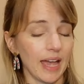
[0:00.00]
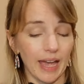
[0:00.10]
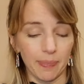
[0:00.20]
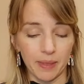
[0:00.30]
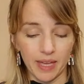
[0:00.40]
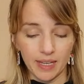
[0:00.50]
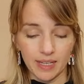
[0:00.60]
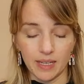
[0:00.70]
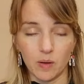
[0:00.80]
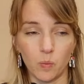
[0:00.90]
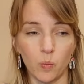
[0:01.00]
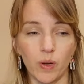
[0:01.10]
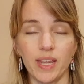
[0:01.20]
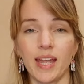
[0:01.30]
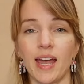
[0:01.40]
And then
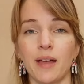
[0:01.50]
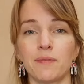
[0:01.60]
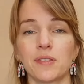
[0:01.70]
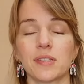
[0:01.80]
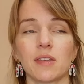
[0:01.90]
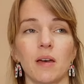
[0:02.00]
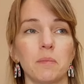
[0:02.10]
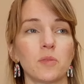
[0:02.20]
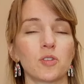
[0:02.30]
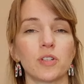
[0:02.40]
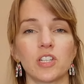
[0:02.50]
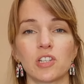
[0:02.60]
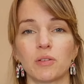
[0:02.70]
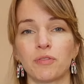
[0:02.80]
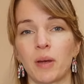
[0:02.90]
we have some
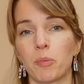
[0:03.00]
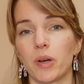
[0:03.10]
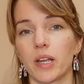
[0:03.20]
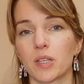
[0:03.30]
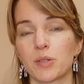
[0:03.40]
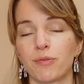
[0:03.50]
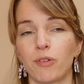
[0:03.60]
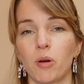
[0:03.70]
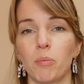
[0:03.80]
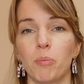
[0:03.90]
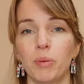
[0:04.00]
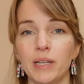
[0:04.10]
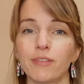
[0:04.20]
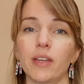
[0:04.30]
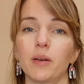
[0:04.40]
traditional fabrics from
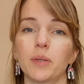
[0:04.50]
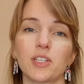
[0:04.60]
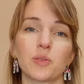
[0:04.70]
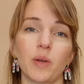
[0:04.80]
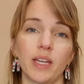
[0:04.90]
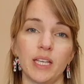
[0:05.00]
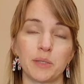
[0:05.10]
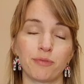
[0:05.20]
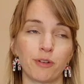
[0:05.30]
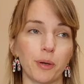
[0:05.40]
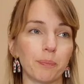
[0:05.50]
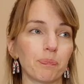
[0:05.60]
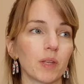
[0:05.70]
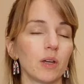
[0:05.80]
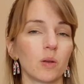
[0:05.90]
Bolivia, which is where he's from,
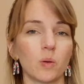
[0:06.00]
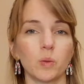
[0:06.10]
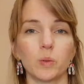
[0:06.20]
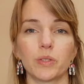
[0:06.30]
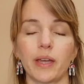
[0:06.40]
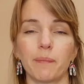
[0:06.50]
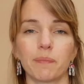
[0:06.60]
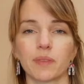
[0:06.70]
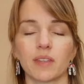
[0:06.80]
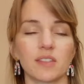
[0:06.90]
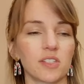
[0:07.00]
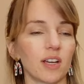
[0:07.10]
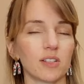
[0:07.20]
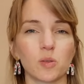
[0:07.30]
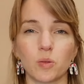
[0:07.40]
called, the
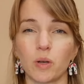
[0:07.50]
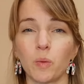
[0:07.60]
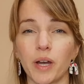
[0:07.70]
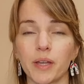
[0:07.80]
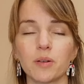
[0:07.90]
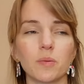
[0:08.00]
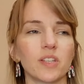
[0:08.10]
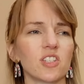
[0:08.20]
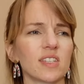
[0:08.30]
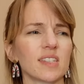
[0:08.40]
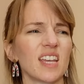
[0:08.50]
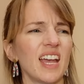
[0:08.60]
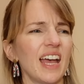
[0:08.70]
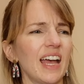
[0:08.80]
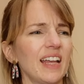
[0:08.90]
style is called Aguayo, which is
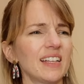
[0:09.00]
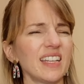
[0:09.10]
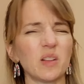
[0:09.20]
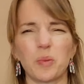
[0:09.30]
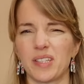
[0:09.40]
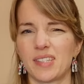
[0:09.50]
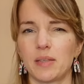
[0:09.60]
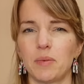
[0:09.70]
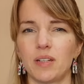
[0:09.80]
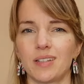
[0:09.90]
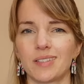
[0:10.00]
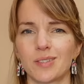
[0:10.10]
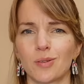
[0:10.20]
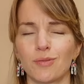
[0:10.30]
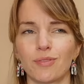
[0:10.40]
a little bit similar,
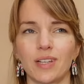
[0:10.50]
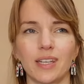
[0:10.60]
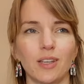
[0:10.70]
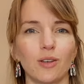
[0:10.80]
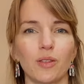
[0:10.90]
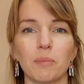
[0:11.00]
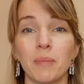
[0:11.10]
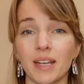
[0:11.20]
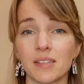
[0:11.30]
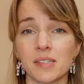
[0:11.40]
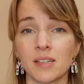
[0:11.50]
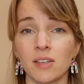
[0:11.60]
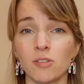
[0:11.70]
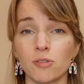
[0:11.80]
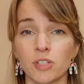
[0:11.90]
sort of like, you know, the
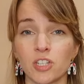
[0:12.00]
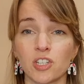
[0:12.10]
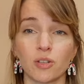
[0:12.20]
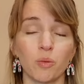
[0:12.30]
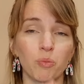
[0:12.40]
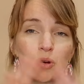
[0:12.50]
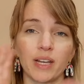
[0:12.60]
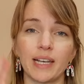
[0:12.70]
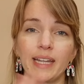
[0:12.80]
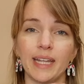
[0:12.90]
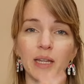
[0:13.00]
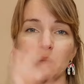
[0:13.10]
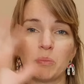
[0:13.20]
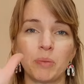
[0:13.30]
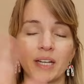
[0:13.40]
Mexican traditional brightly
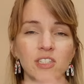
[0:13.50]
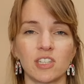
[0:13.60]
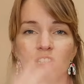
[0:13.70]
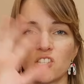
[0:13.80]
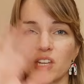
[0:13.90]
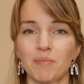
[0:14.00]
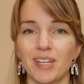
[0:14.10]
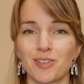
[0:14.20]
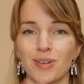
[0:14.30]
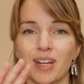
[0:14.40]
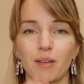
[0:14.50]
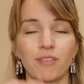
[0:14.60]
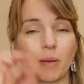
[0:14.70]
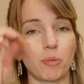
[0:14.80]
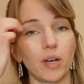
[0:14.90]
patterned geometric
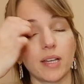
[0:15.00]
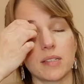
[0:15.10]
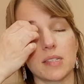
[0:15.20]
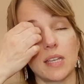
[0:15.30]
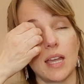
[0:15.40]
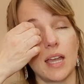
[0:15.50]
fabrics,